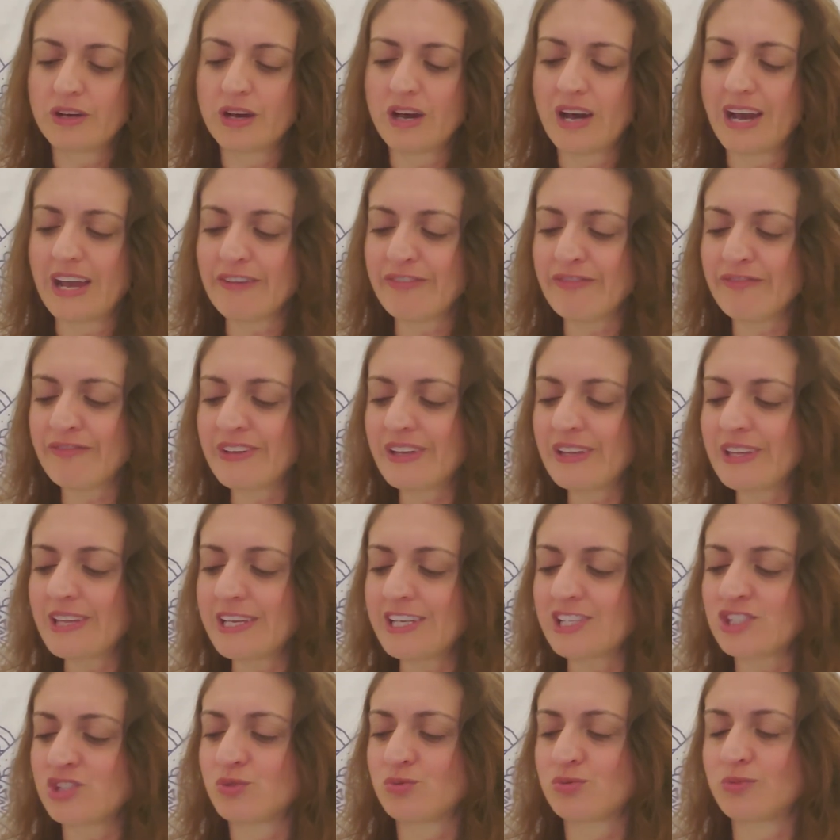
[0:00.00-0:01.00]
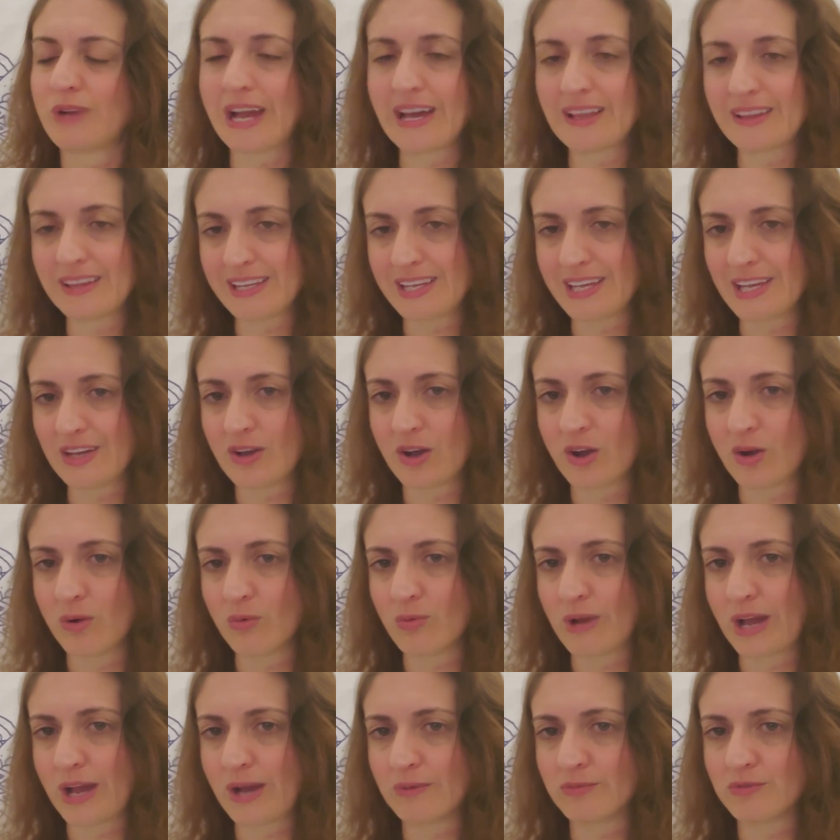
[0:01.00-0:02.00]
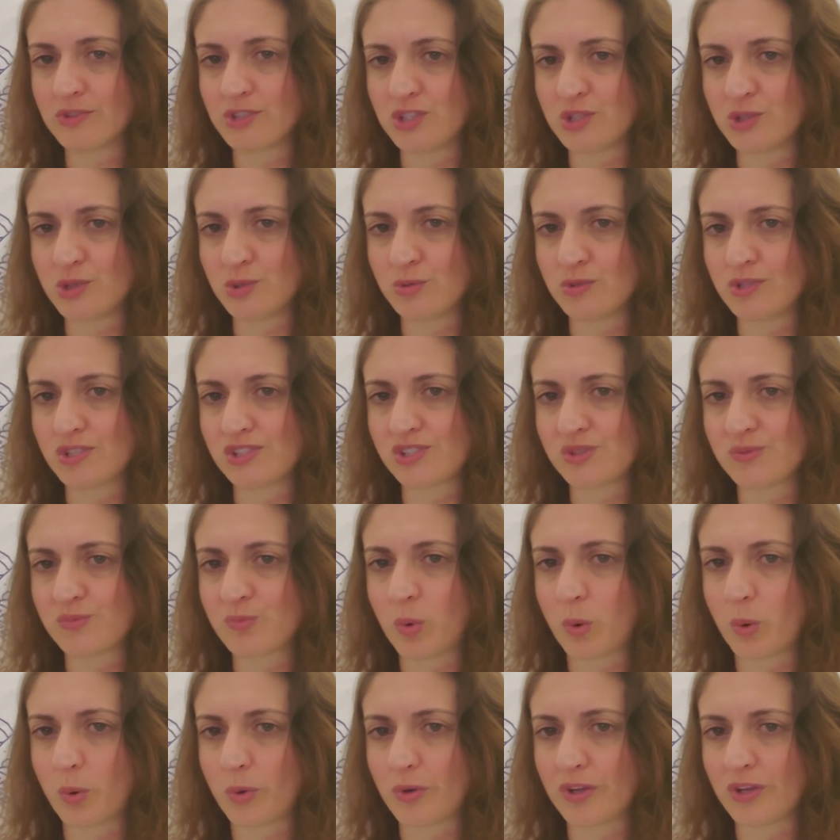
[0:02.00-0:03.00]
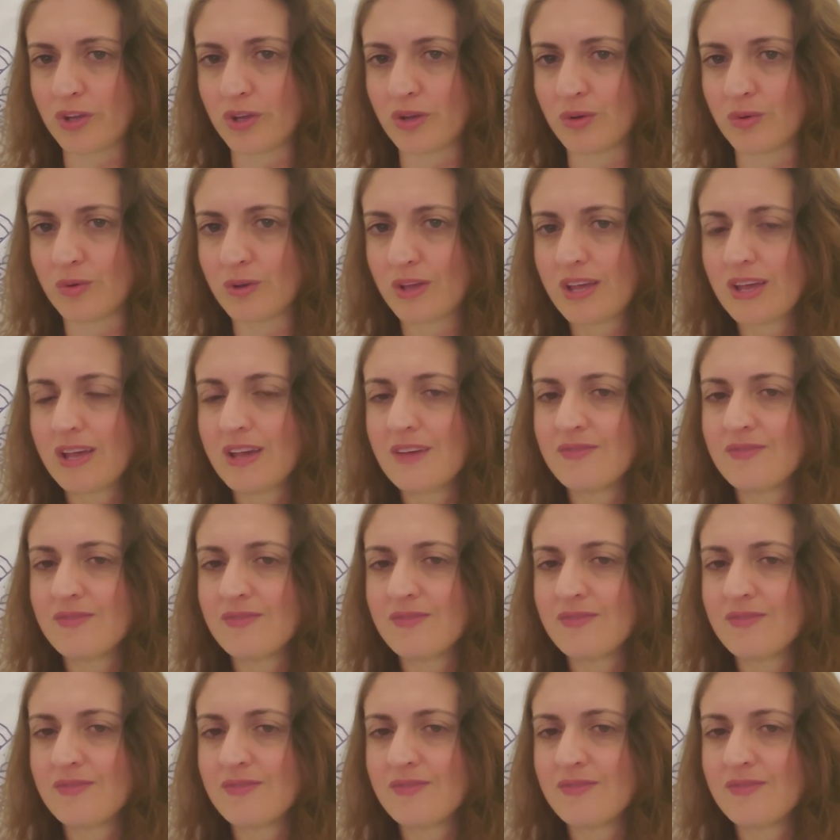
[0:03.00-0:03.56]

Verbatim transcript: I feel like it's rallying around you to support you.